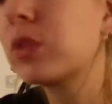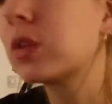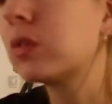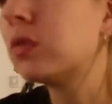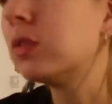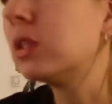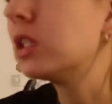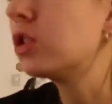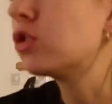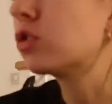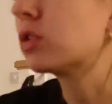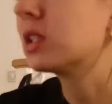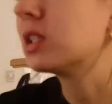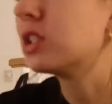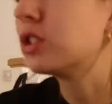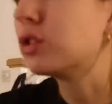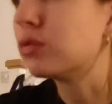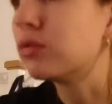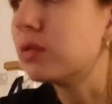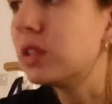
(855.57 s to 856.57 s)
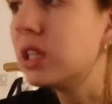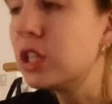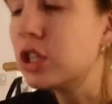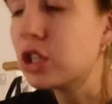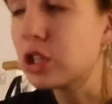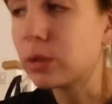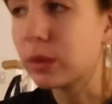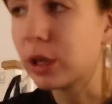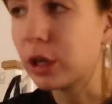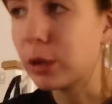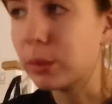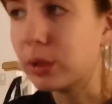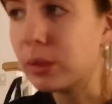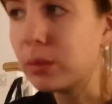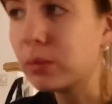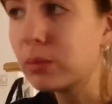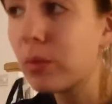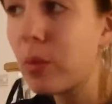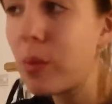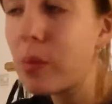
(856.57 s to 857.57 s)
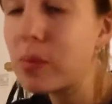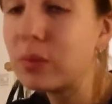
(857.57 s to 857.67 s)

really struggling to read at the moment.